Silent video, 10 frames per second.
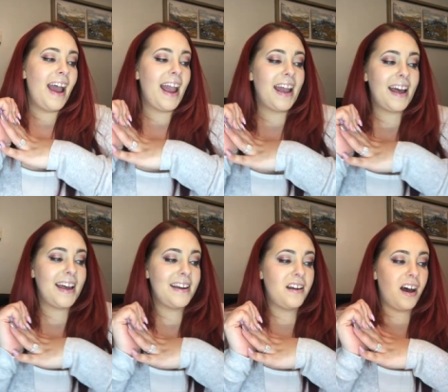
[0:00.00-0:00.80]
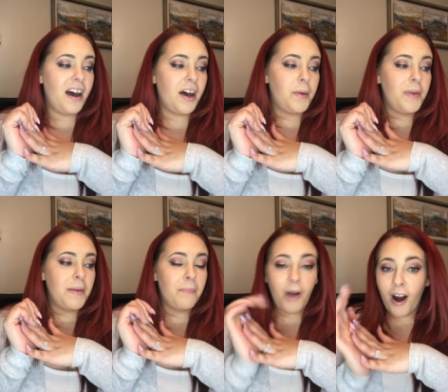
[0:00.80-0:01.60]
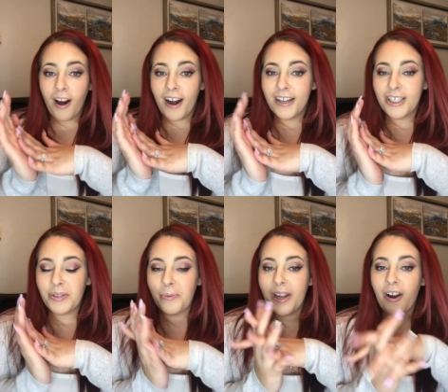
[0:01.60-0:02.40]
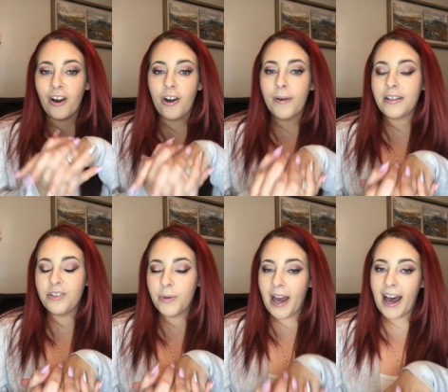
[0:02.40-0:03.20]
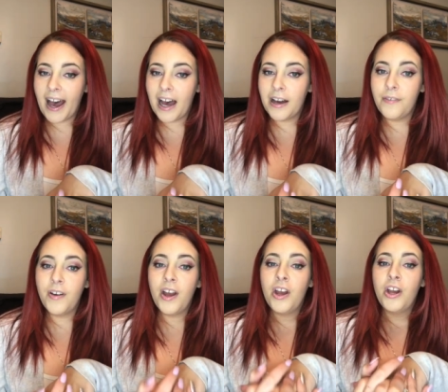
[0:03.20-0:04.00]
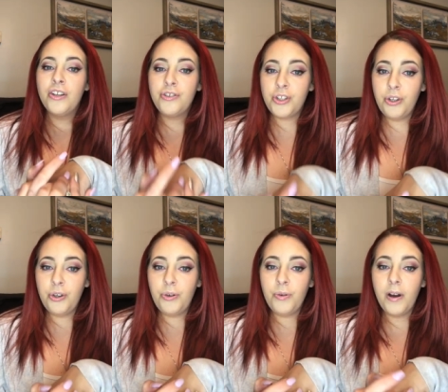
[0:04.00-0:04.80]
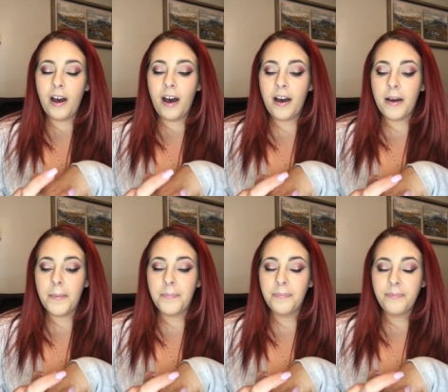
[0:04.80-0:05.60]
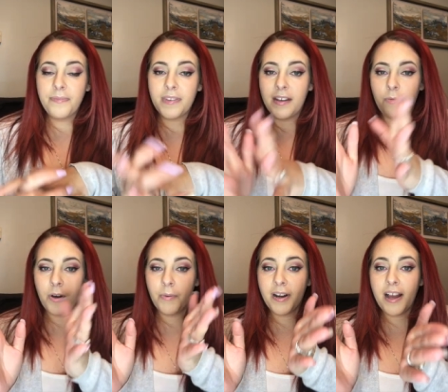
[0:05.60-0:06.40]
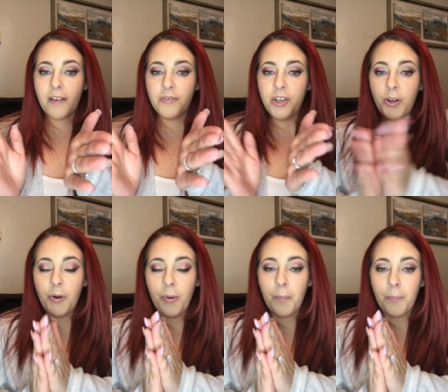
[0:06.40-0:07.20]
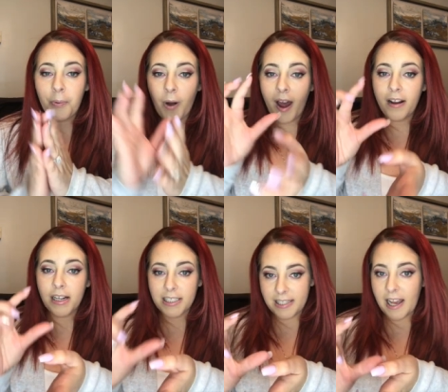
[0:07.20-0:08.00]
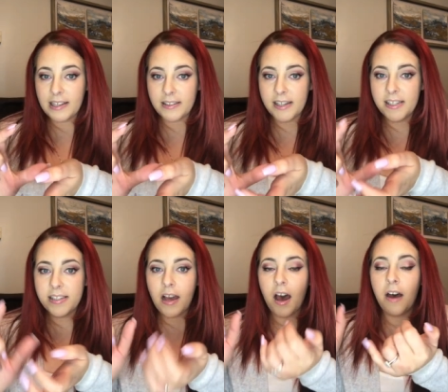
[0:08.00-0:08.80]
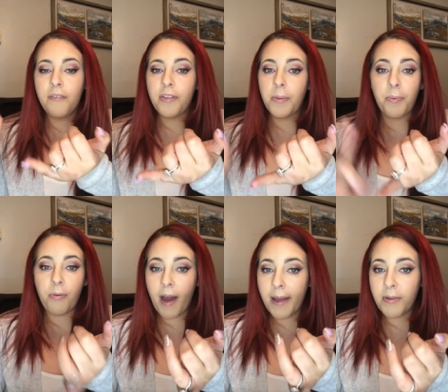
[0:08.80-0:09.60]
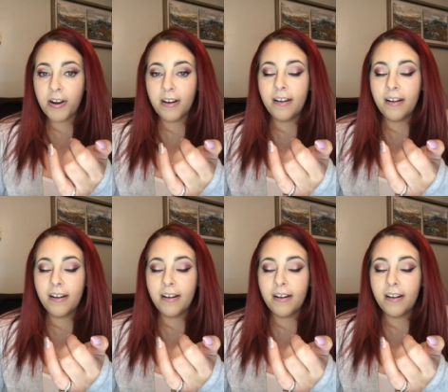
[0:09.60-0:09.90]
And um, in March, we are going to have two, um, well, we're gonna have new product sizes of the primer